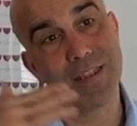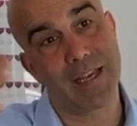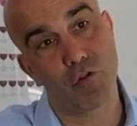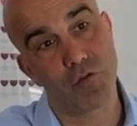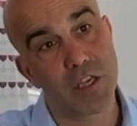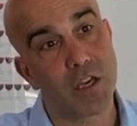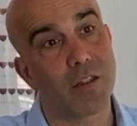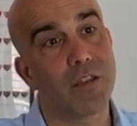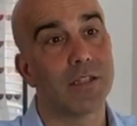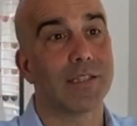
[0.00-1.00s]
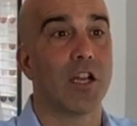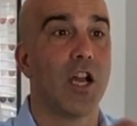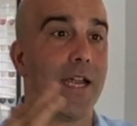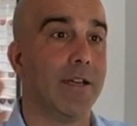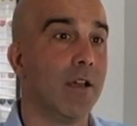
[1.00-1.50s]
then on the other
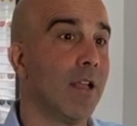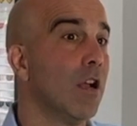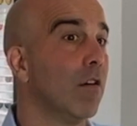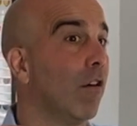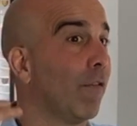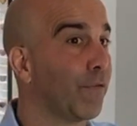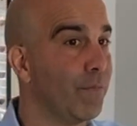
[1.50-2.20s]
side of